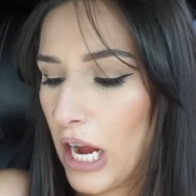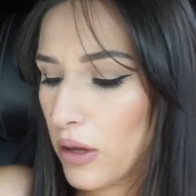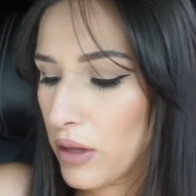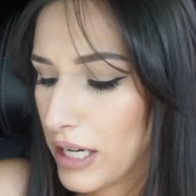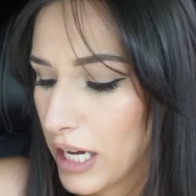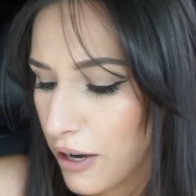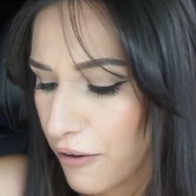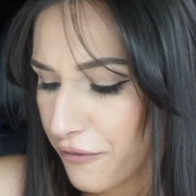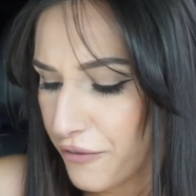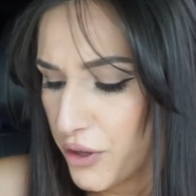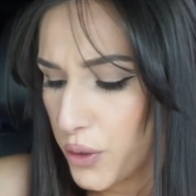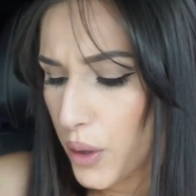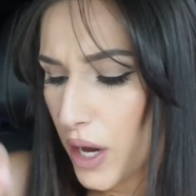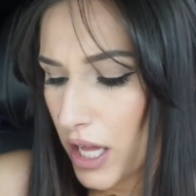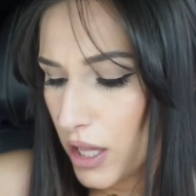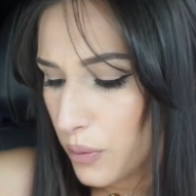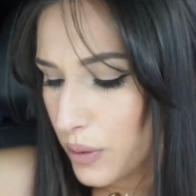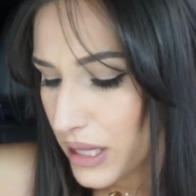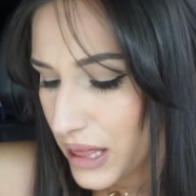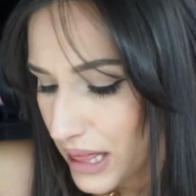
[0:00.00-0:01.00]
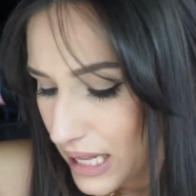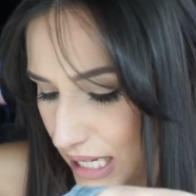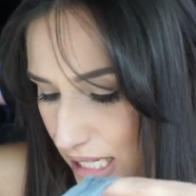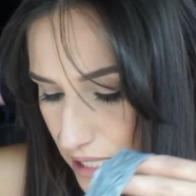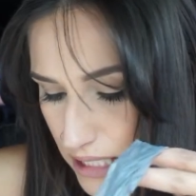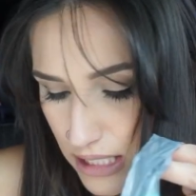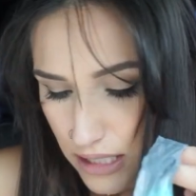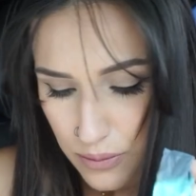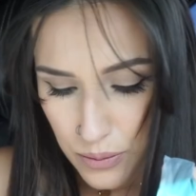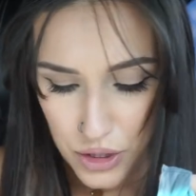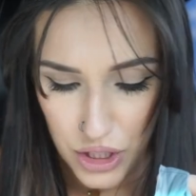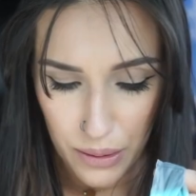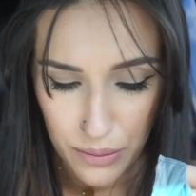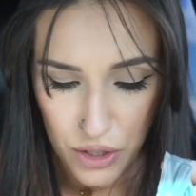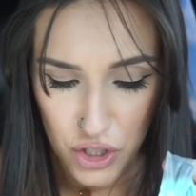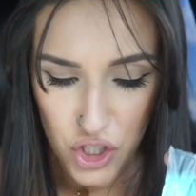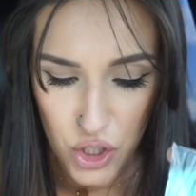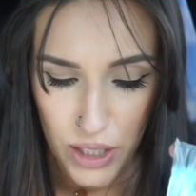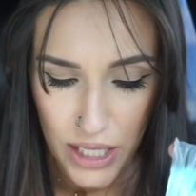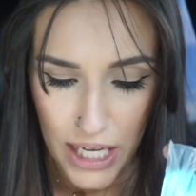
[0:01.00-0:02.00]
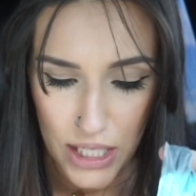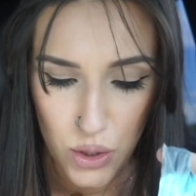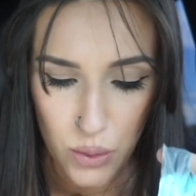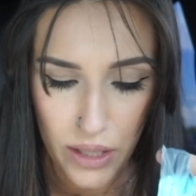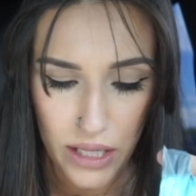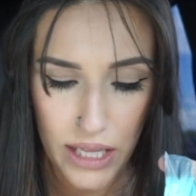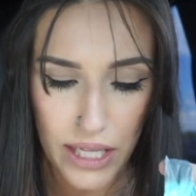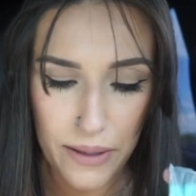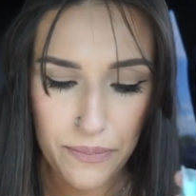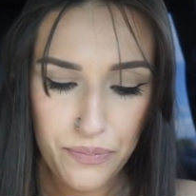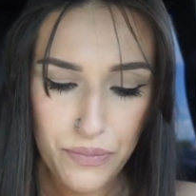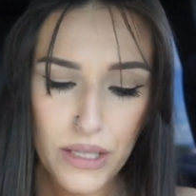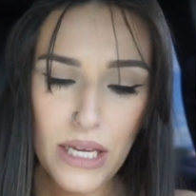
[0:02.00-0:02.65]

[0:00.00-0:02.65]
I only got a few Halloween things, which I'm gonna show you guys quickly.